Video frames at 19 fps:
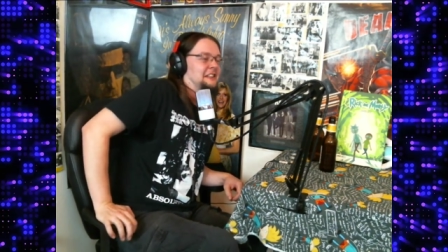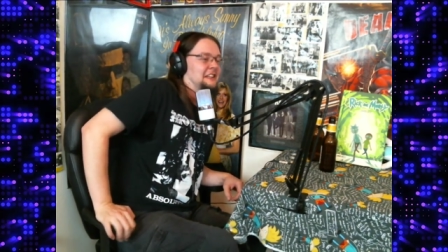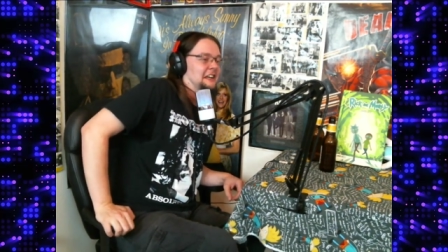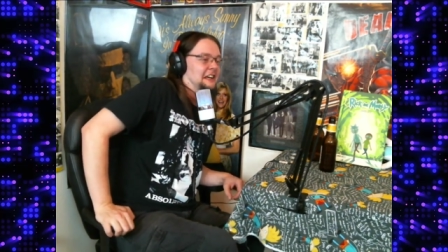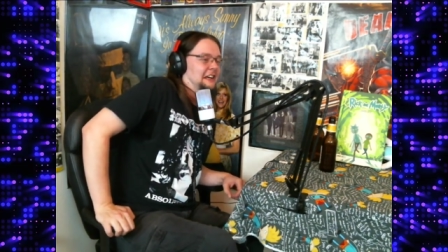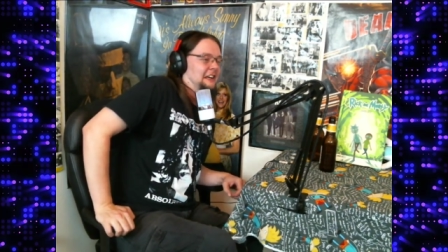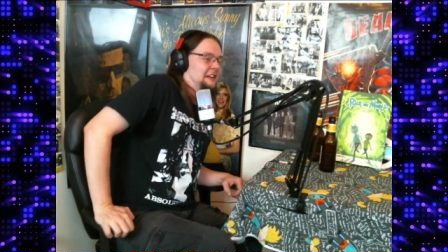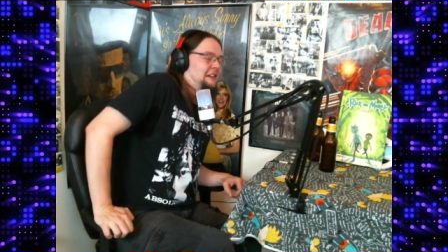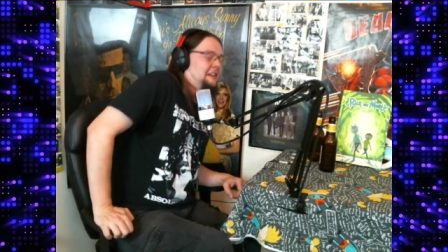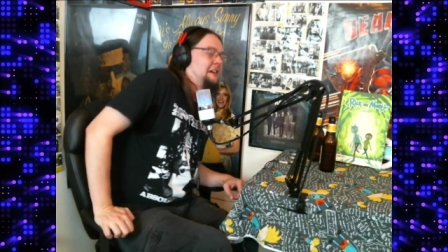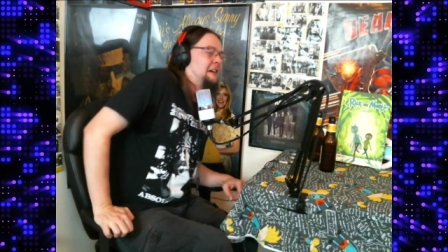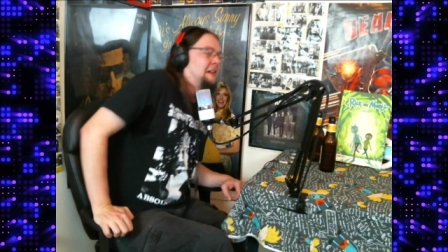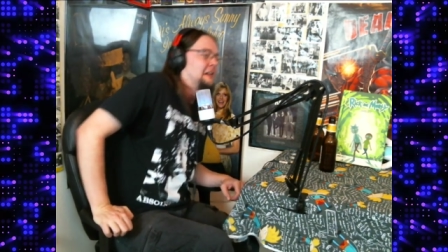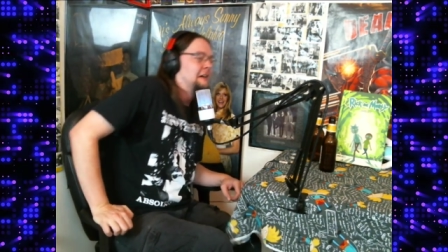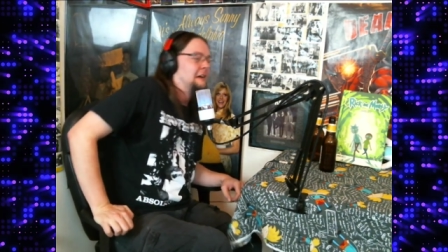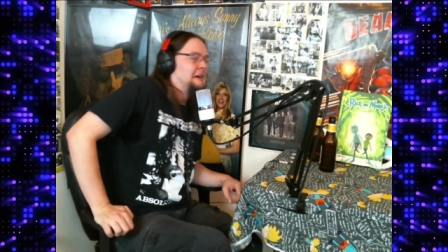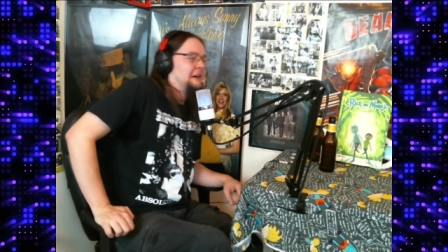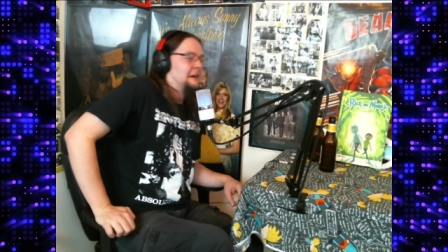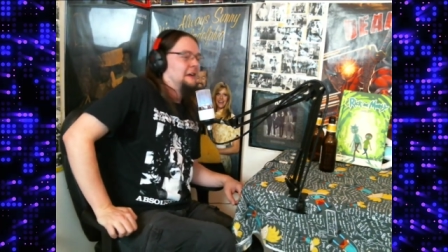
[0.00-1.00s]
like
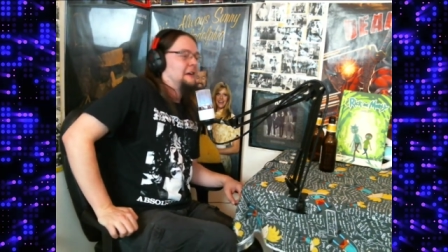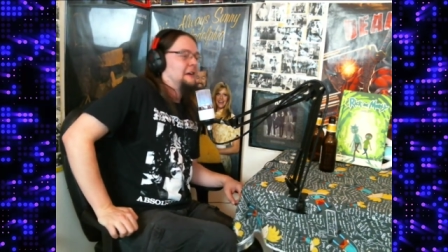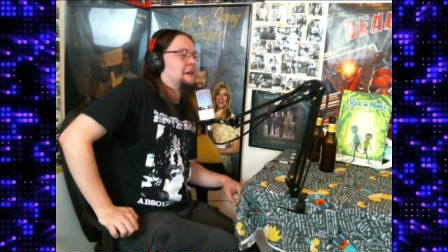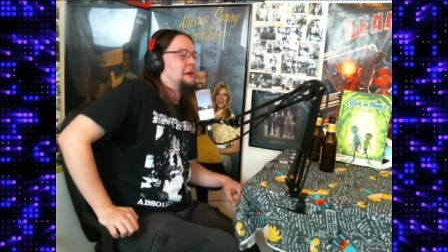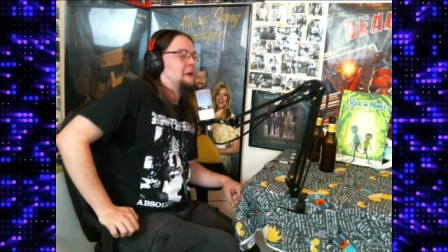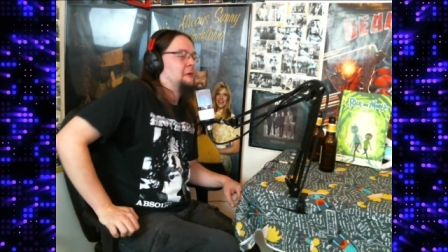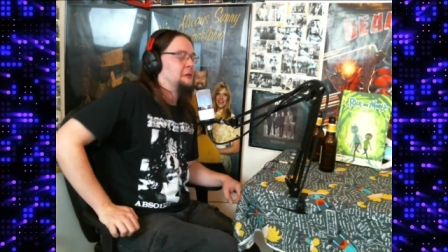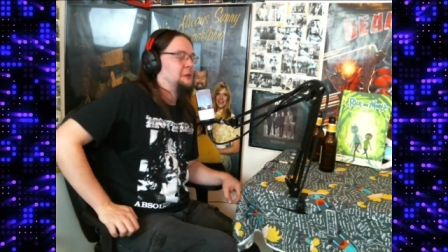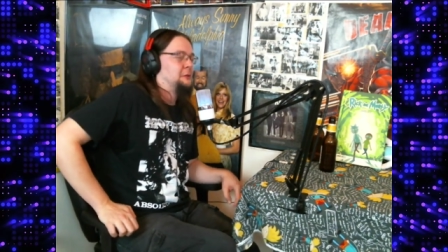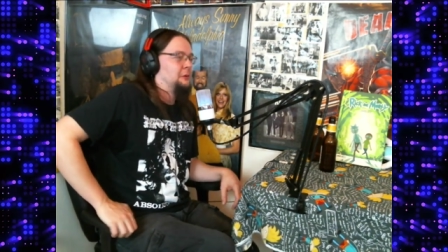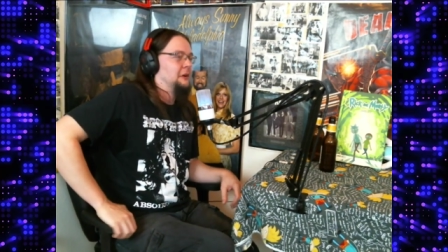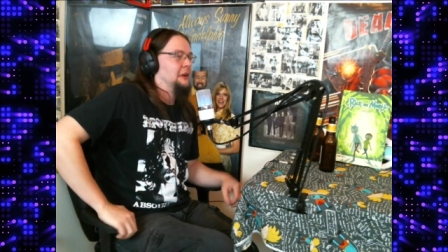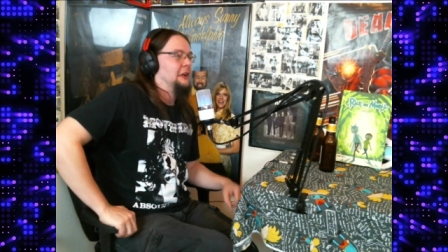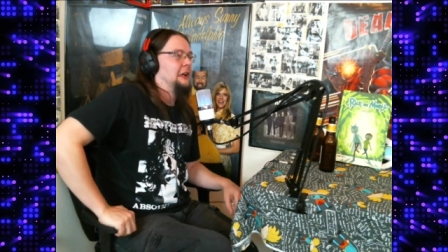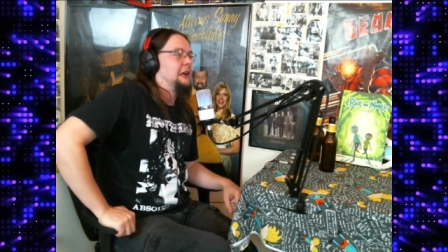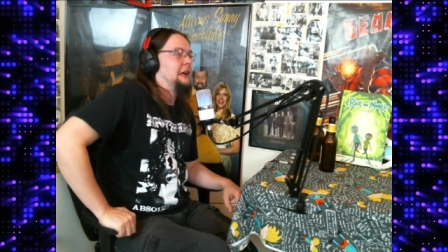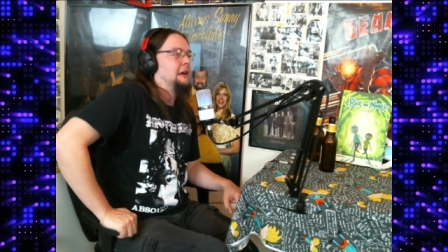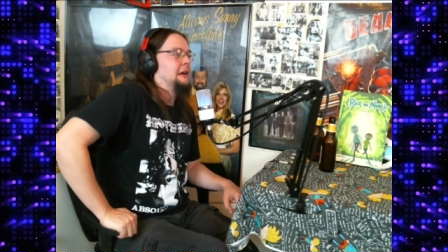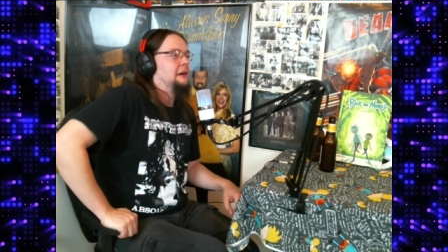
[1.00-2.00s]
no one's
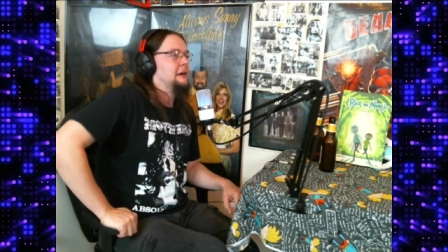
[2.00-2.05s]
really